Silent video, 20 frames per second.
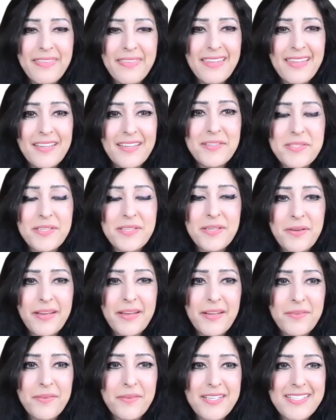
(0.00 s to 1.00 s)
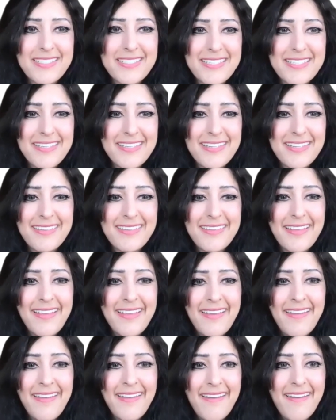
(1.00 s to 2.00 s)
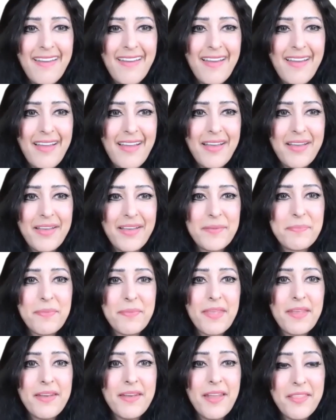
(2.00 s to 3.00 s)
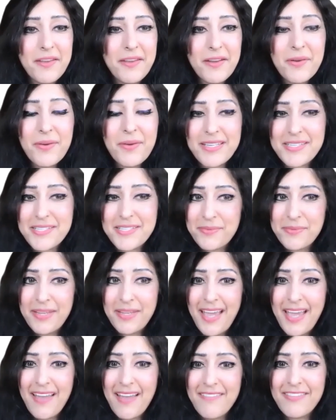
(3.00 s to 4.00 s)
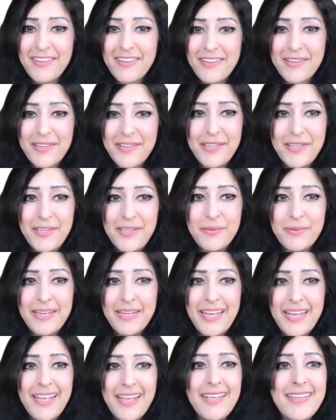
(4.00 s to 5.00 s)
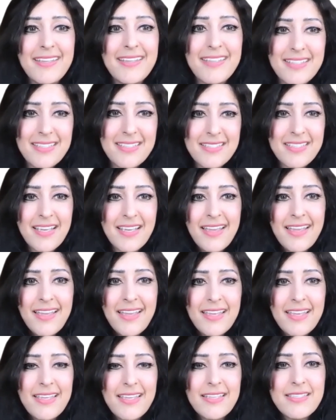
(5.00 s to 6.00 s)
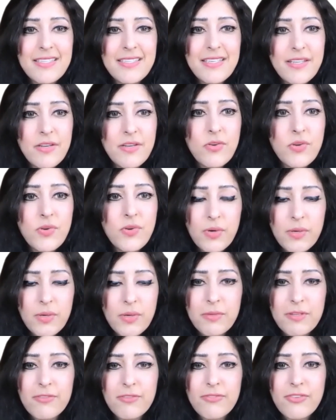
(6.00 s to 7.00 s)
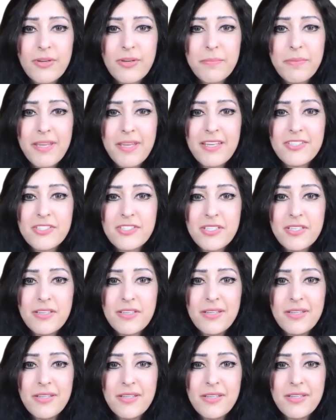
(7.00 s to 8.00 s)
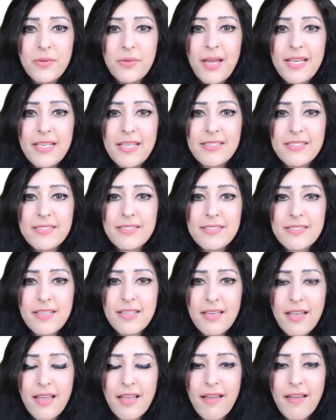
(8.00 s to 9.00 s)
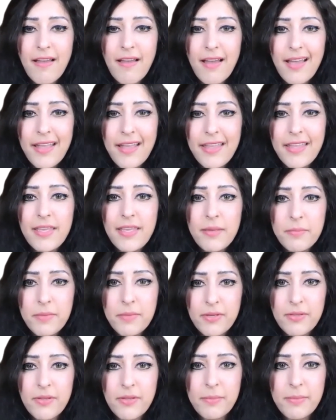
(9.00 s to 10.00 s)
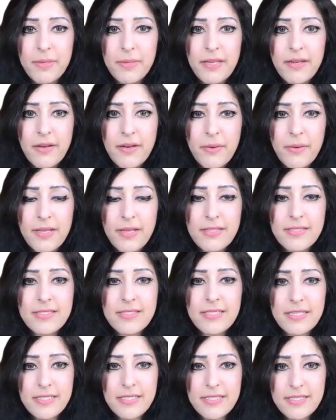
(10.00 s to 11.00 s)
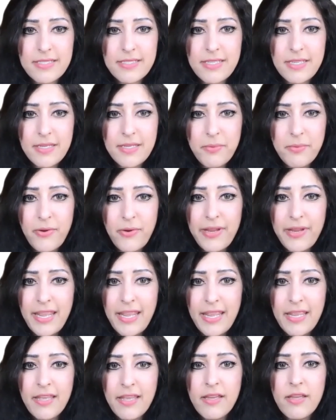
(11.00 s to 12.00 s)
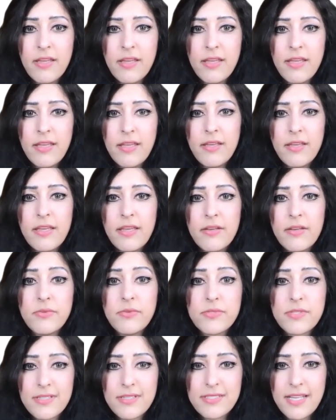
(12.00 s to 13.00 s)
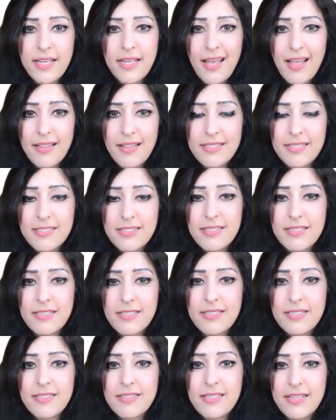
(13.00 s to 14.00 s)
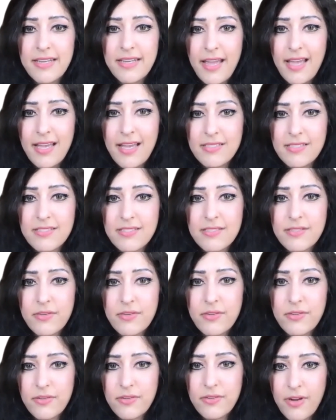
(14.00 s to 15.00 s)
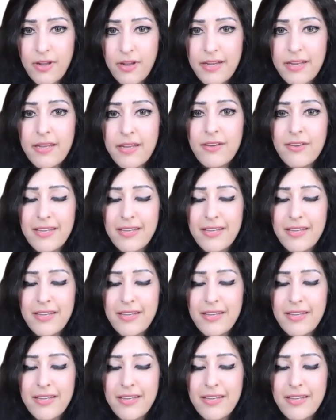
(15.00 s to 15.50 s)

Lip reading: That was a great question. Another question we have in our Q&A is it normal for a patient who has a high hemoglobin around 16.8 and who's on dialysis and has chronic